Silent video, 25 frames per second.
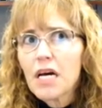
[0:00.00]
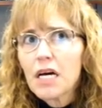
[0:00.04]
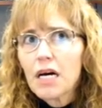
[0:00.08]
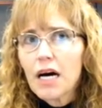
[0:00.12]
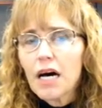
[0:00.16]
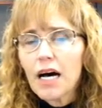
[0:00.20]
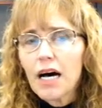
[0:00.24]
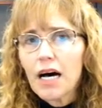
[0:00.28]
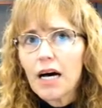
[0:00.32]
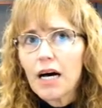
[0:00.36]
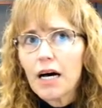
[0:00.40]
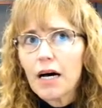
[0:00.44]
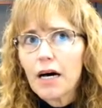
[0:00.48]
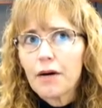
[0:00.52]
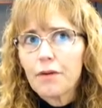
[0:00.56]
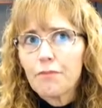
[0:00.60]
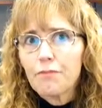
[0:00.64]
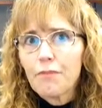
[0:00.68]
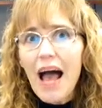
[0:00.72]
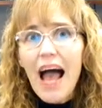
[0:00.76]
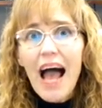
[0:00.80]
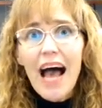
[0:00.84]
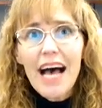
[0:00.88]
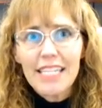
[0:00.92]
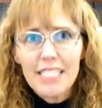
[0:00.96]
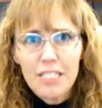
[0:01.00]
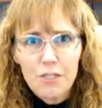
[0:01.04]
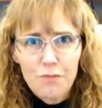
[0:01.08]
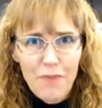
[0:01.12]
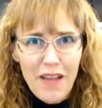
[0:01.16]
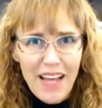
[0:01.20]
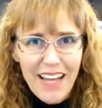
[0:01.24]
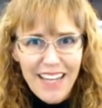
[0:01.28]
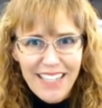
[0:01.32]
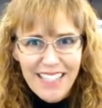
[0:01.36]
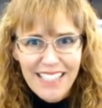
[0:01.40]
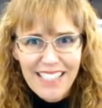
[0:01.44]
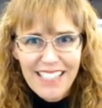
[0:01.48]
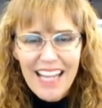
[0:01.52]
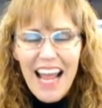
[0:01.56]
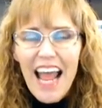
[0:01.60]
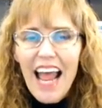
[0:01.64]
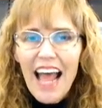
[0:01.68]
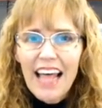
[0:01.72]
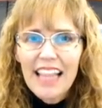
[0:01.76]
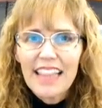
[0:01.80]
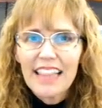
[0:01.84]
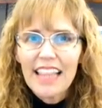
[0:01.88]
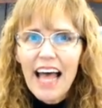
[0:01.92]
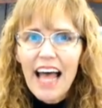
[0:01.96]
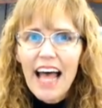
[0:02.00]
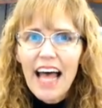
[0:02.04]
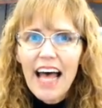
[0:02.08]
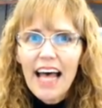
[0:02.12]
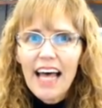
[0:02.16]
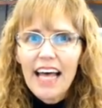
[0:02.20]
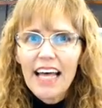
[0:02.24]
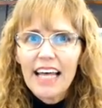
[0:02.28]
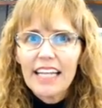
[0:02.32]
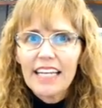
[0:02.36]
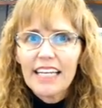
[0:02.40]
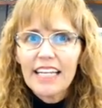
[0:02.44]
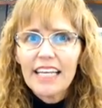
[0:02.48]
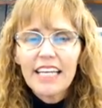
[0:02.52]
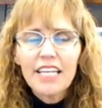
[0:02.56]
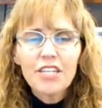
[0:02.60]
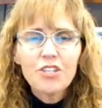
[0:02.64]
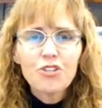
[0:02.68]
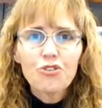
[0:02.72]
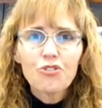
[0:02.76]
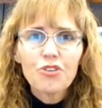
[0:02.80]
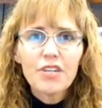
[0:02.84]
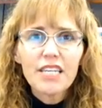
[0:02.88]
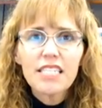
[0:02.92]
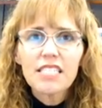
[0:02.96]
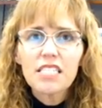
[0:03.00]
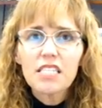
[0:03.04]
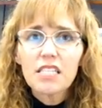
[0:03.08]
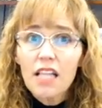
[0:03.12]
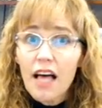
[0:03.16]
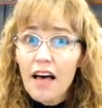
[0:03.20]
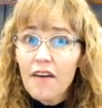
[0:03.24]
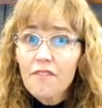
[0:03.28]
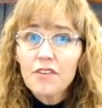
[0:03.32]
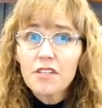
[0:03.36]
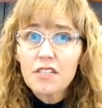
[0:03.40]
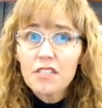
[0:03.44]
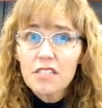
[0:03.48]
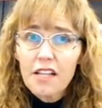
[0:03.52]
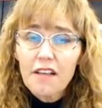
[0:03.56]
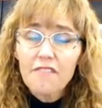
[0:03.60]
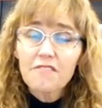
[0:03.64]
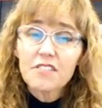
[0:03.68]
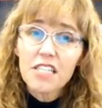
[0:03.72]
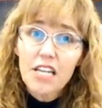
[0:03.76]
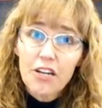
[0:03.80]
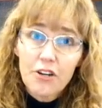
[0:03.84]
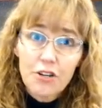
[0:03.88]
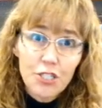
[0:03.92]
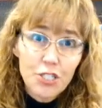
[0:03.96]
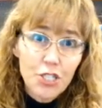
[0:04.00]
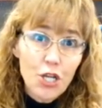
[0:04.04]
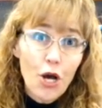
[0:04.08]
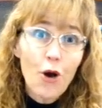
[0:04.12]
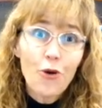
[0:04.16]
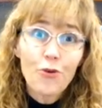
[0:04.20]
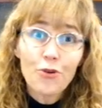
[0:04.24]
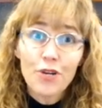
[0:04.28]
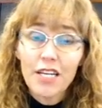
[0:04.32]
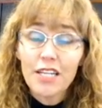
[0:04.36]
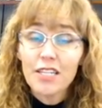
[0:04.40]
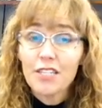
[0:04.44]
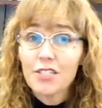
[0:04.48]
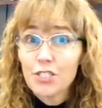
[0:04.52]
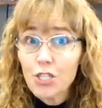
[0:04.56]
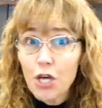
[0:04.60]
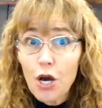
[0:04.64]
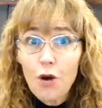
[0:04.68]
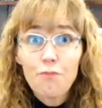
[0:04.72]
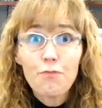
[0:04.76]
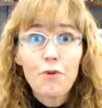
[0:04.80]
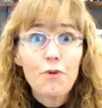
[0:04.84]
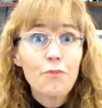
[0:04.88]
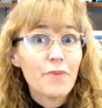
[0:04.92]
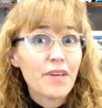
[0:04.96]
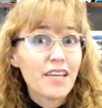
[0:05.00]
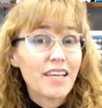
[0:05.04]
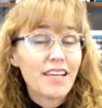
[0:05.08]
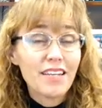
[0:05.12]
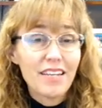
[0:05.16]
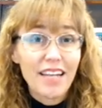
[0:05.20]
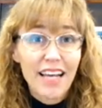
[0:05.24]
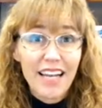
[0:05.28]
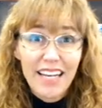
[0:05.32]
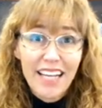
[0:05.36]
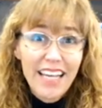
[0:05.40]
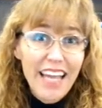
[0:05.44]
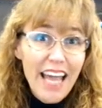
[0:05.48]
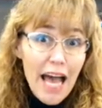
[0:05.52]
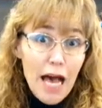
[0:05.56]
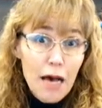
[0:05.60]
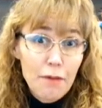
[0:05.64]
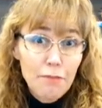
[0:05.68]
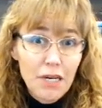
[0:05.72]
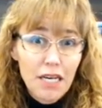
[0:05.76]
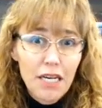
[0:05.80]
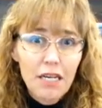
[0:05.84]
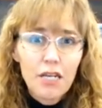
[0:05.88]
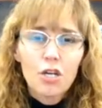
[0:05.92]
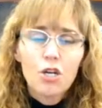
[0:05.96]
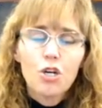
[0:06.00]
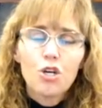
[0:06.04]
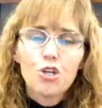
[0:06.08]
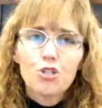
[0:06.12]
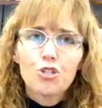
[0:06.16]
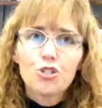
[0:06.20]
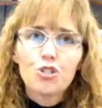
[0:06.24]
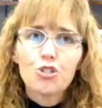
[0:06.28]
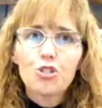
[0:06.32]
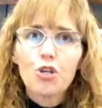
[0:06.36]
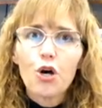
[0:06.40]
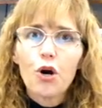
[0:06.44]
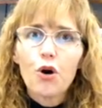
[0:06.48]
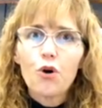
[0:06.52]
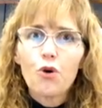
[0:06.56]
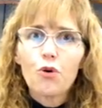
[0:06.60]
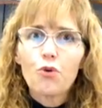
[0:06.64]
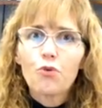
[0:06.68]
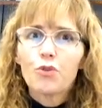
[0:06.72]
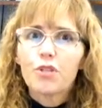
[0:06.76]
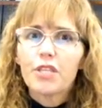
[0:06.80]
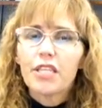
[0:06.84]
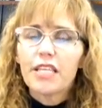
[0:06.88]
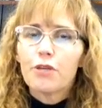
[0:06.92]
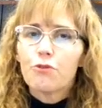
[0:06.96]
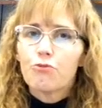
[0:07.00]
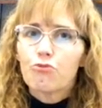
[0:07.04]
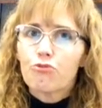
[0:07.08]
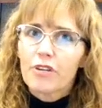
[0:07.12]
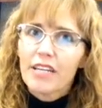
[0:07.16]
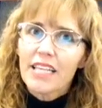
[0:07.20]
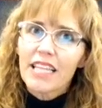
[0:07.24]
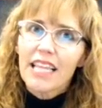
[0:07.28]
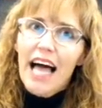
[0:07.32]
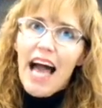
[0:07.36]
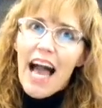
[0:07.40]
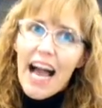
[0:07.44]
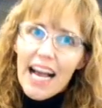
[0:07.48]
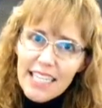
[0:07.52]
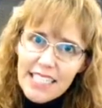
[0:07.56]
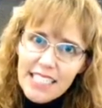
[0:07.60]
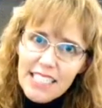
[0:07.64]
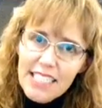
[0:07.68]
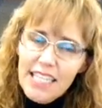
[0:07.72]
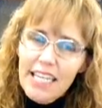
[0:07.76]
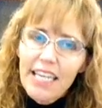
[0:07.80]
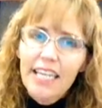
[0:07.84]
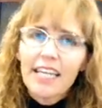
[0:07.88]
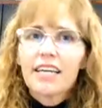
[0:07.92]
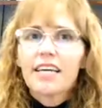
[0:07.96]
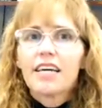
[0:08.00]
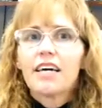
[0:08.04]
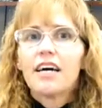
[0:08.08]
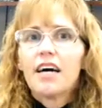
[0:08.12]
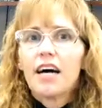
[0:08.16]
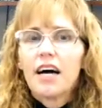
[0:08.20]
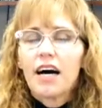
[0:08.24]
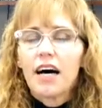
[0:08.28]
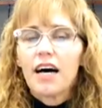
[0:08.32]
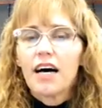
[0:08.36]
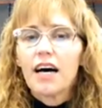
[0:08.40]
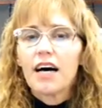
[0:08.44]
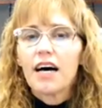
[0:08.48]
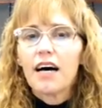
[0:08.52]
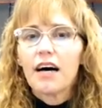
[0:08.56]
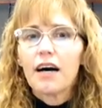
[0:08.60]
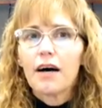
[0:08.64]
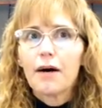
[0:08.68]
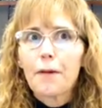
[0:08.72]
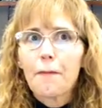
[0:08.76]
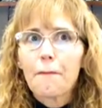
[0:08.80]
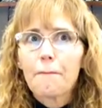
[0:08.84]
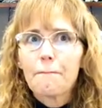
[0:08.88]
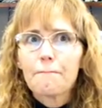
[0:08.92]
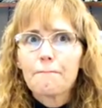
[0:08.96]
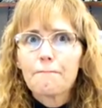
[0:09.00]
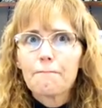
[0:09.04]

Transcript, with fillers: um, aspects that increase levels of serotonin, dopamine, and GABA. So the relaxing um,